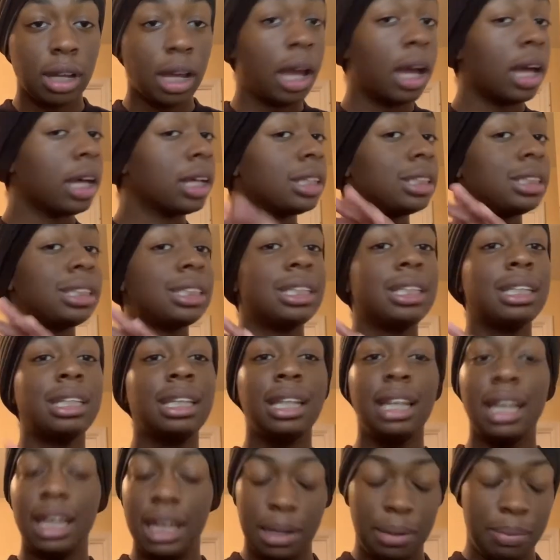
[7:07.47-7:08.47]

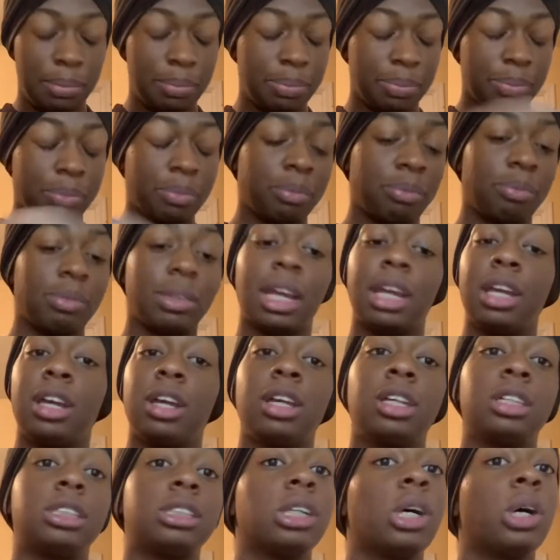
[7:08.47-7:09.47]
sleep.
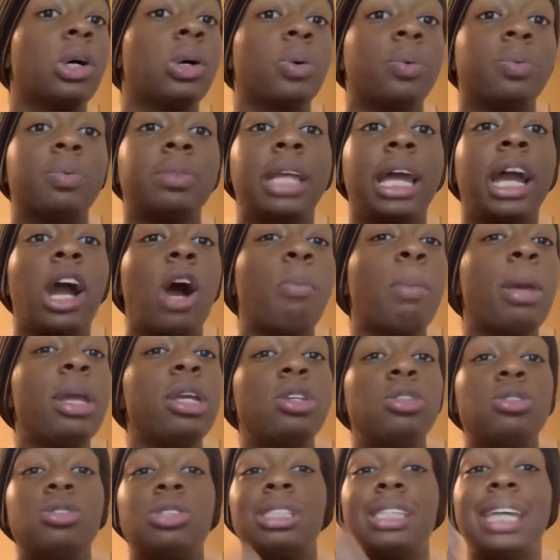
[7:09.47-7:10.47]
So they're gonna
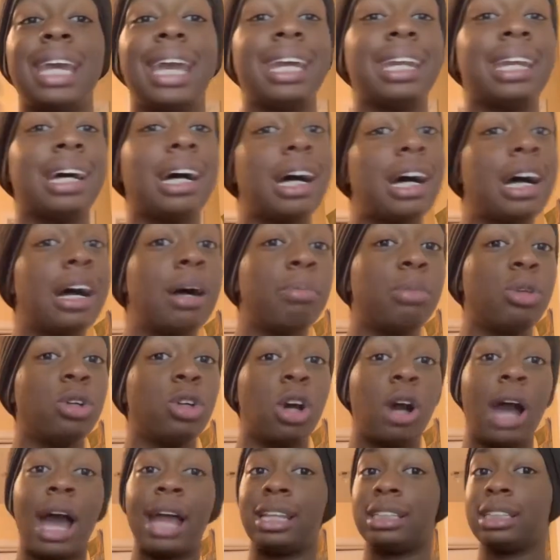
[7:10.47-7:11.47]
make you stand up, and you're
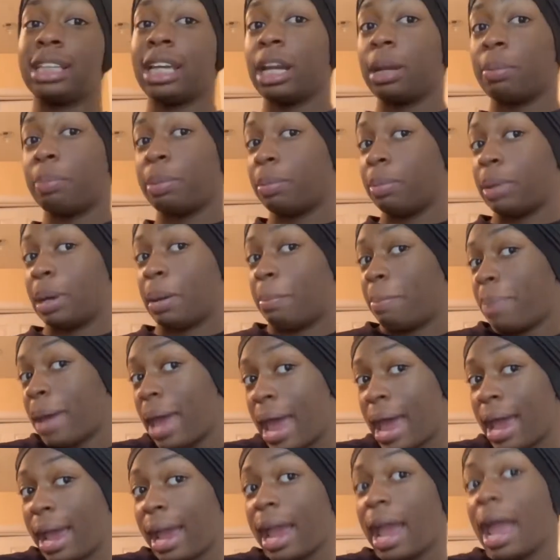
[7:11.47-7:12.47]
gonna have to stand up in the
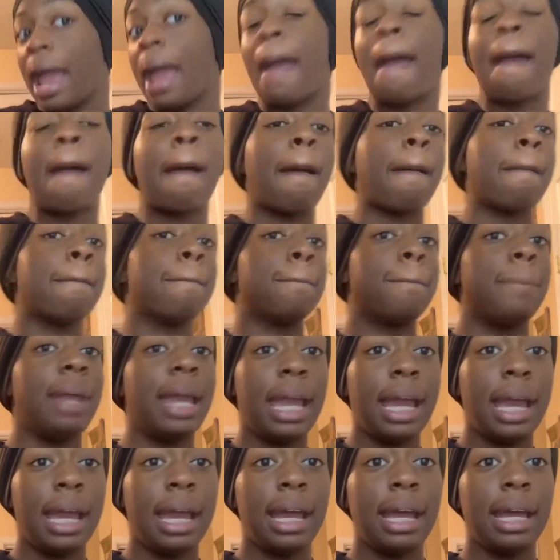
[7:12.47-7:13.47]
back.
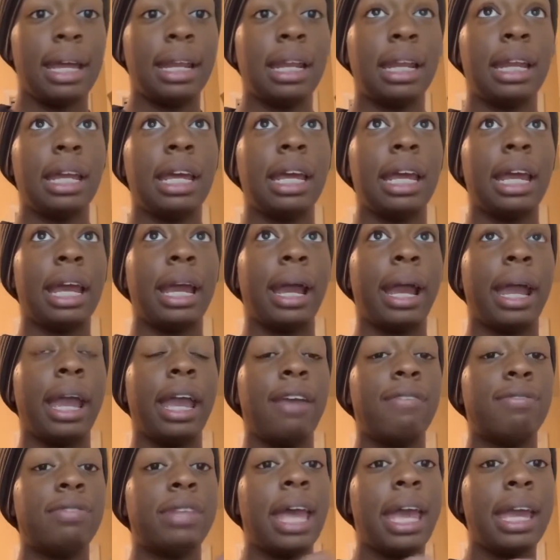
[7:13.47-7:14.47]
And
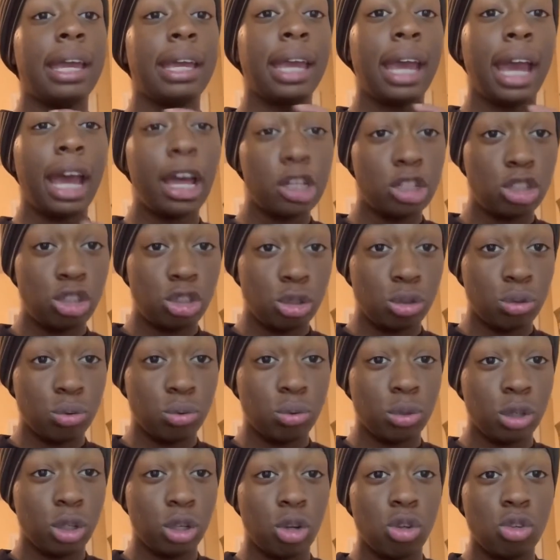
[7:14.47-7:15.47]
if they catch
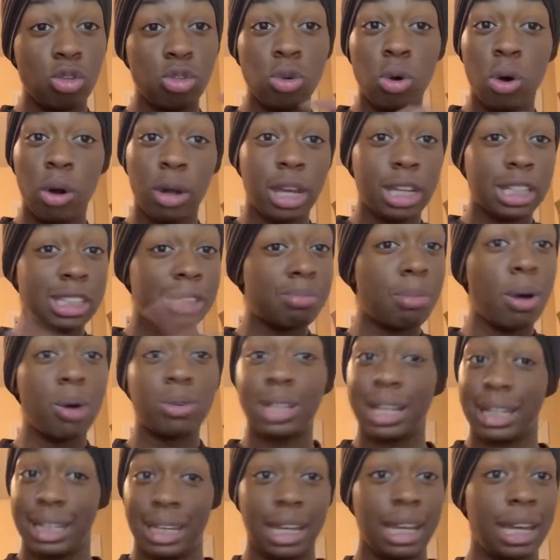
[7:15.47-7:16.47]
you, you're gonna get
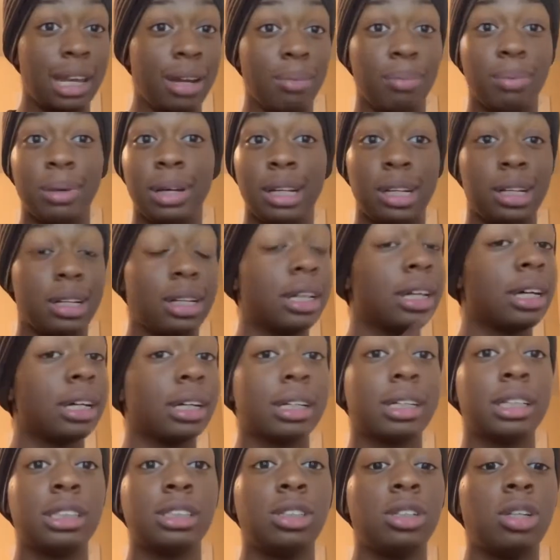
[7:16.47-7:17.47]
smoked at the end when,
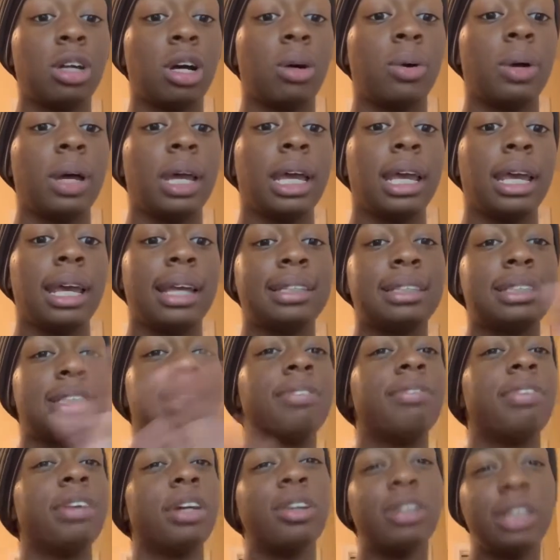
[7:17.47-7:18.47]
because you know it's
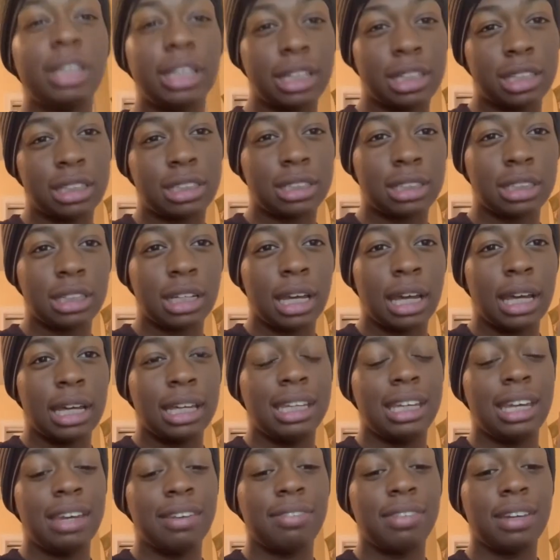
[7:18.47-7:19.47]
civilians
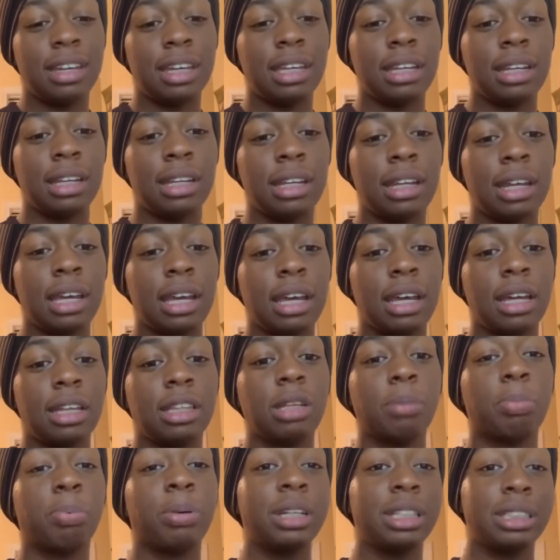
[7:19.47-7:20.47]
giving
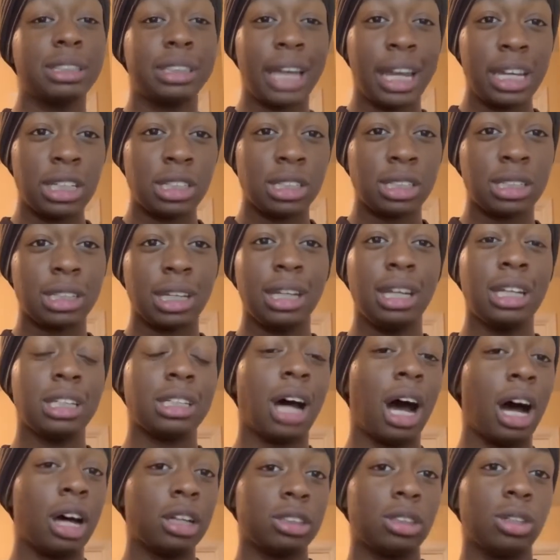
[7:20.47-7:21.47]
the presentations, and it's
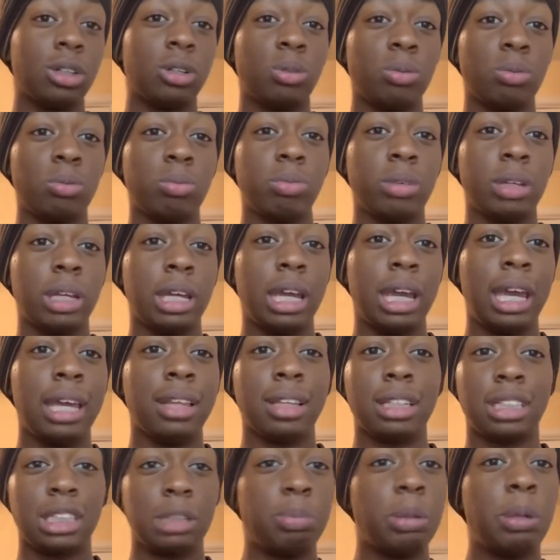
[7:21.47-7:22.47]
also
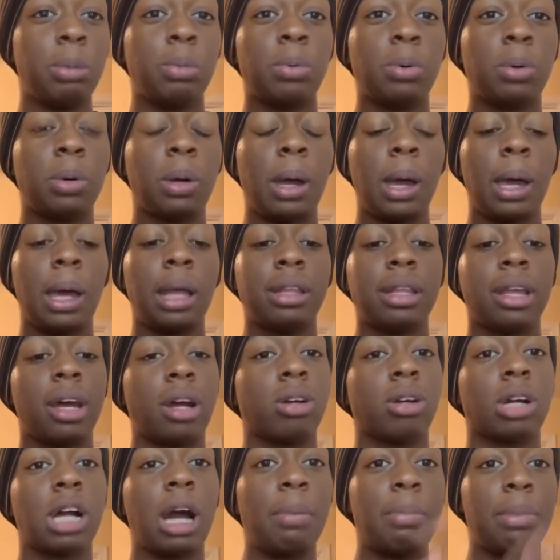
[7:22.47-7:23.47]
enlisted people that
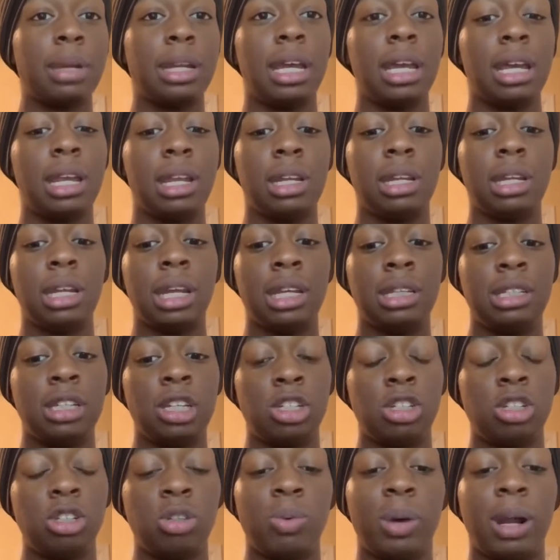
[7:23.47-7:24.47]
are coming in and
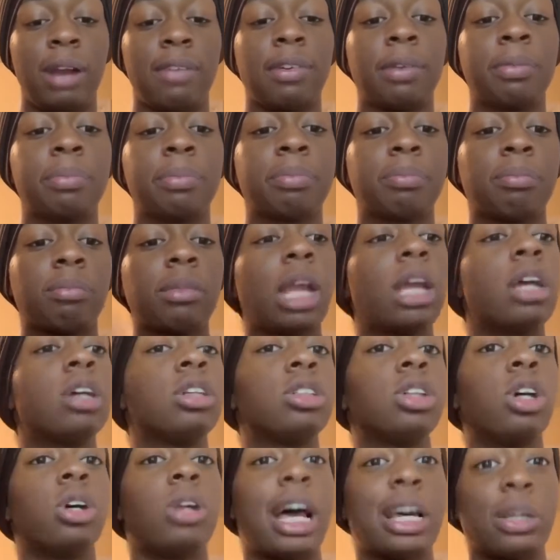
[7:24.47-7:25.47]
teaching you whatever.
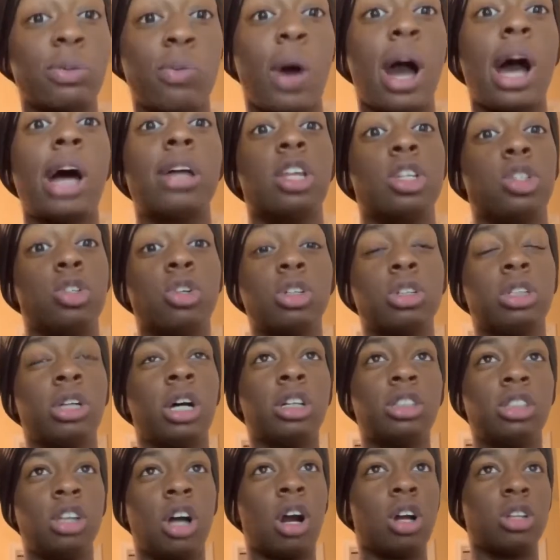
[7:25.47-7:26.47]
So that's why the drills
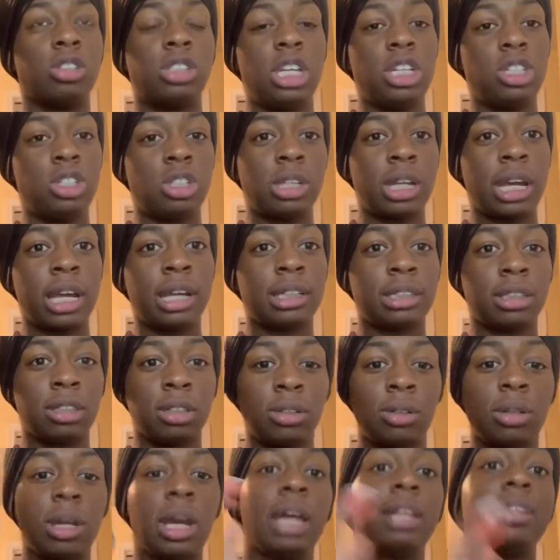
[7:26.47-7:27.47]
aren't teaching that.
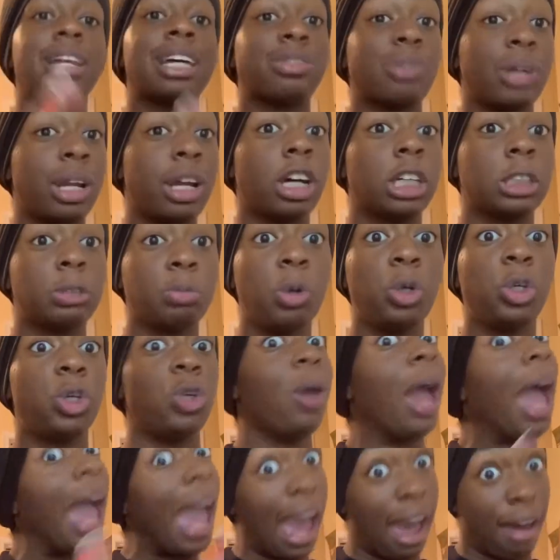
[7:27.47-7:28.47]
So that's why they're gonna smoke
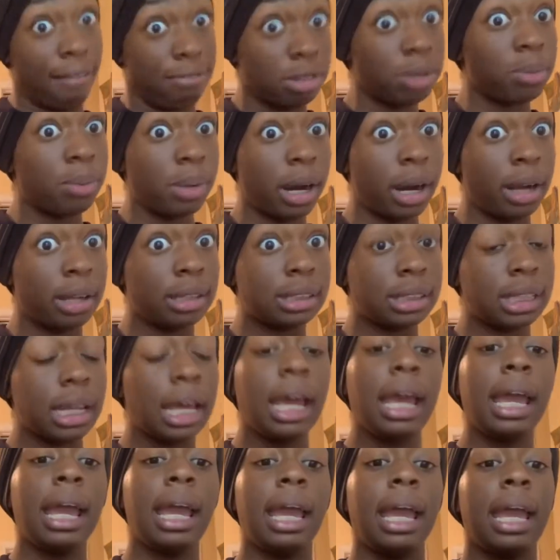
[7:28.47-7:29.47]
you afterwards.
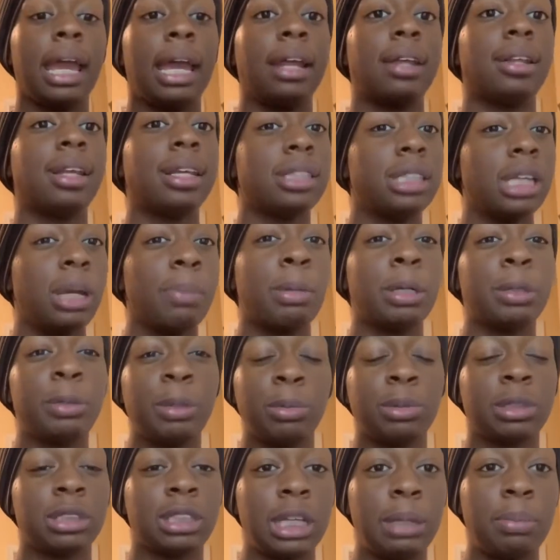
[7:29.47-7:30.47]
And if they see a bunch of
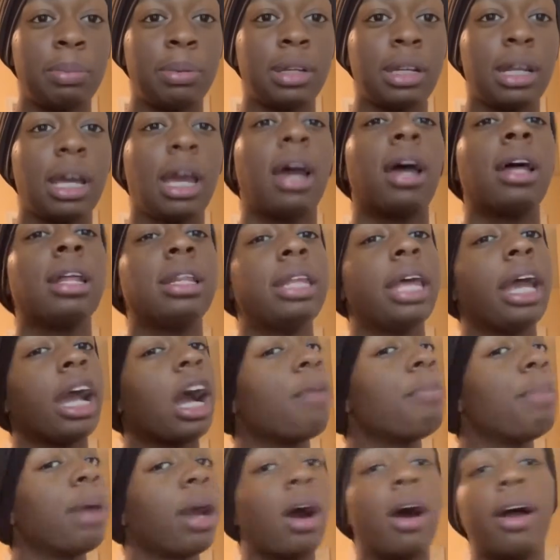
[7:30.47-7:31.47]
people sleeping, they're
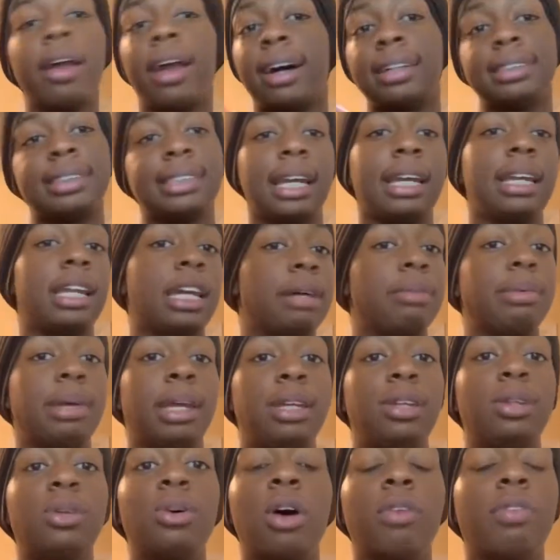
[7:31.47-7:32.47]
gonna make all y'all stand up,
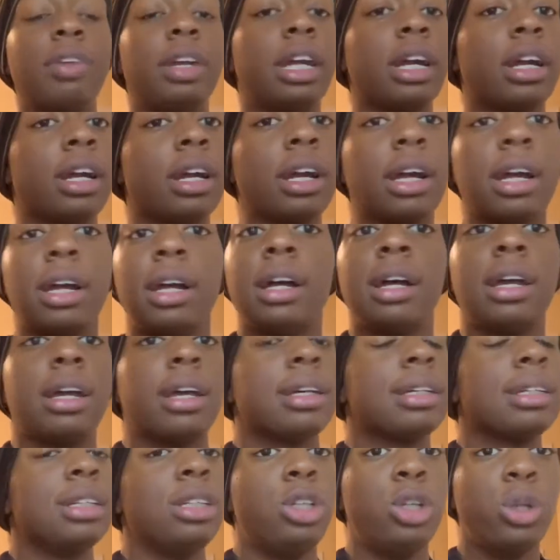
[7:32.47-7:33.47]
and you over here,
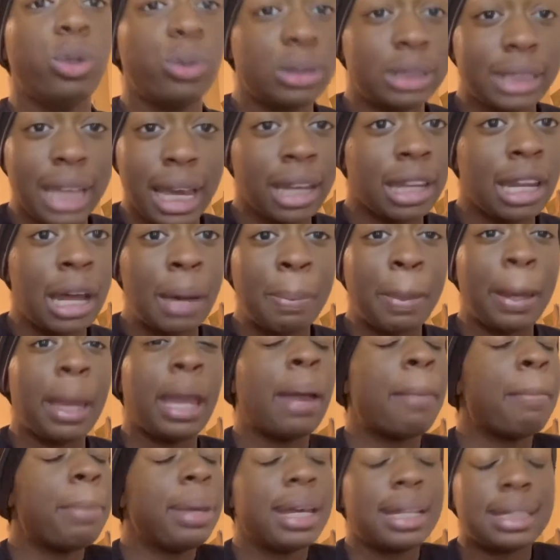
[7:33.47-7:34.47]
you standing up
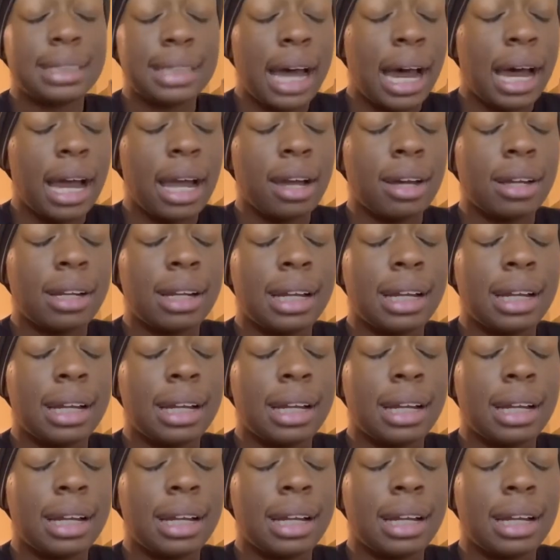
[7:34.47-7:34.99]
and being tired